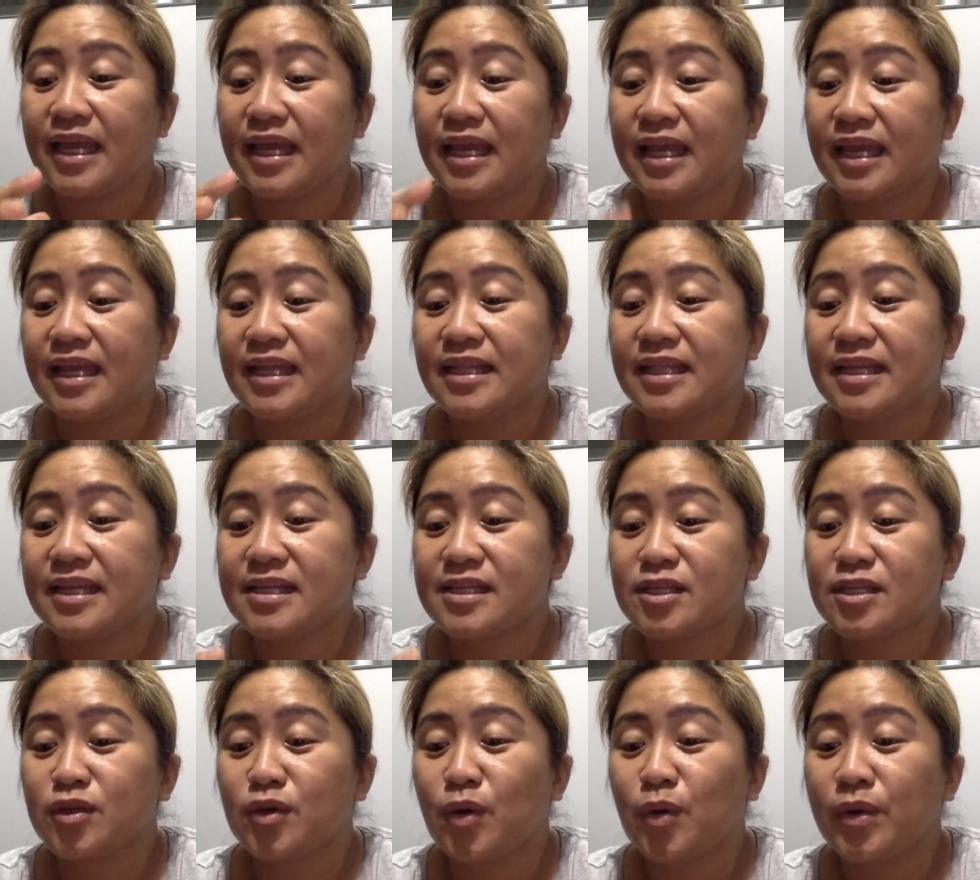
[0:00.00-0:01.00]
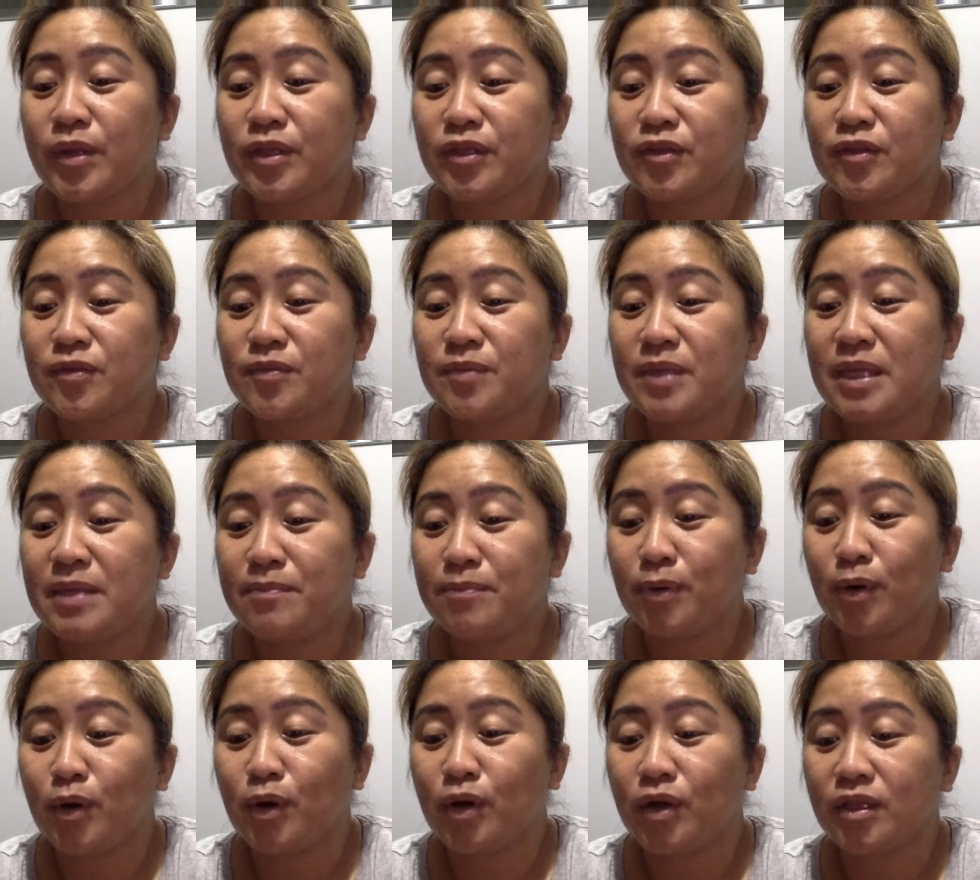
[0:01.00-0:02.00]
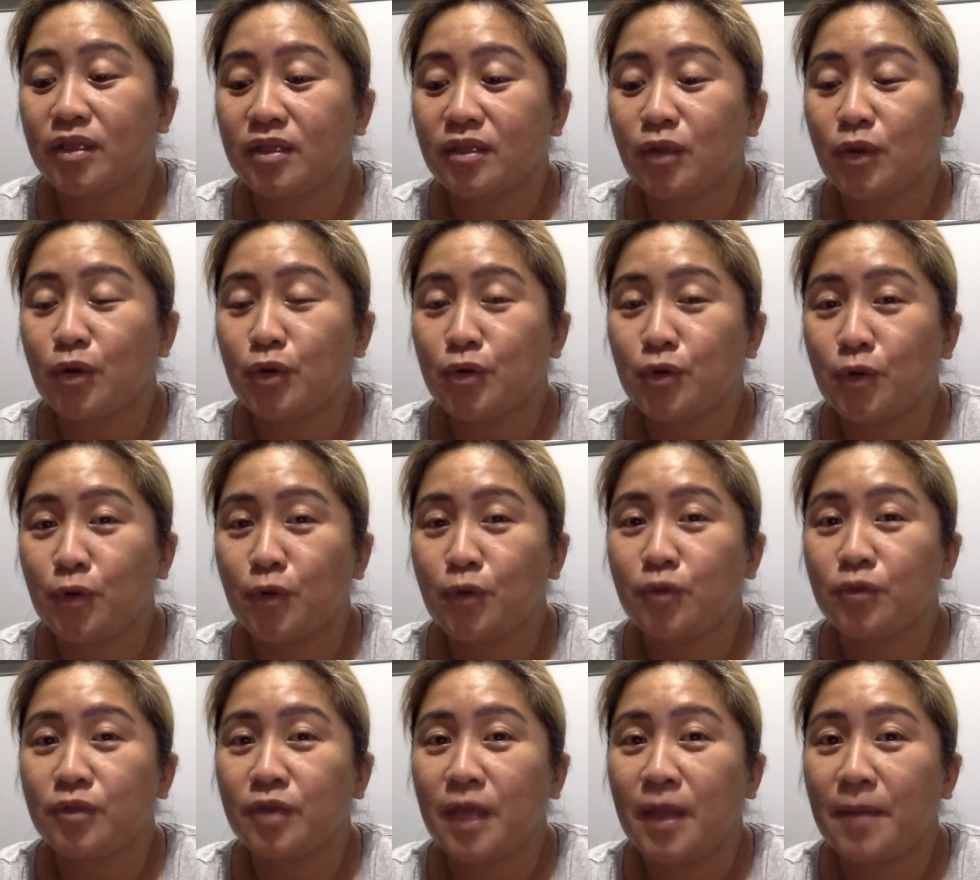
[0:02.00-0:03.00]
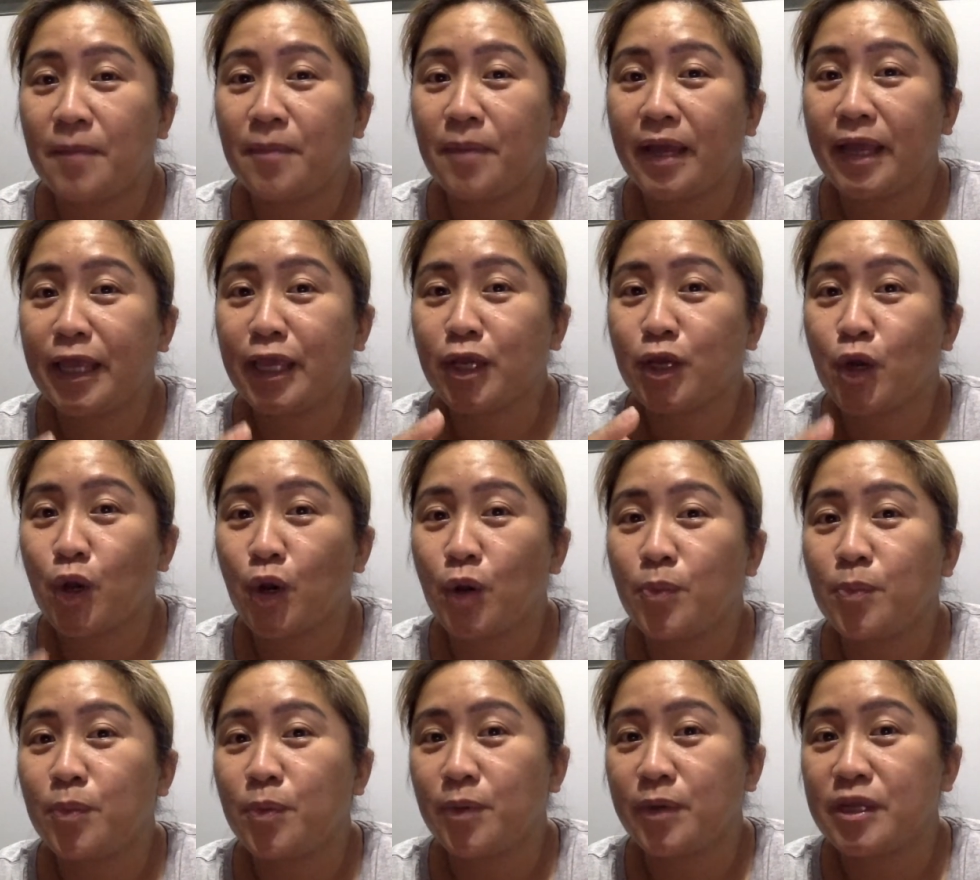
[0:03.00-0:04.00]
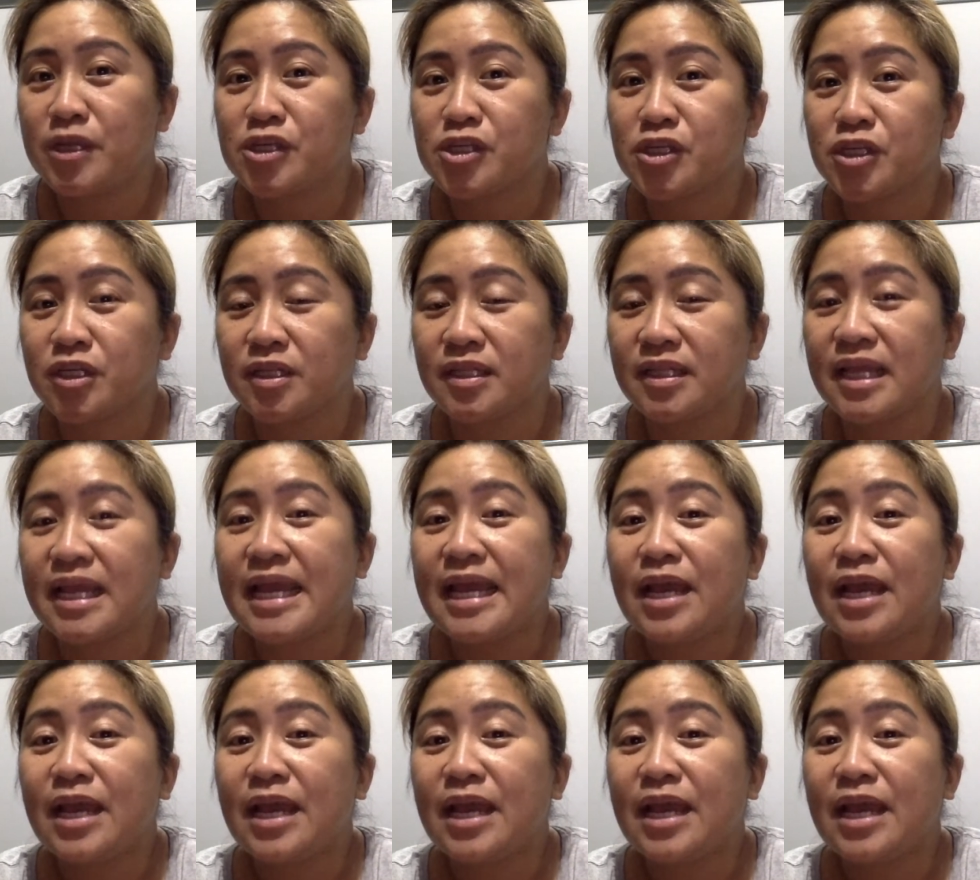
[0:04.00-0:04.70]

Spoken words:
it is going to be bought or owned by a corporation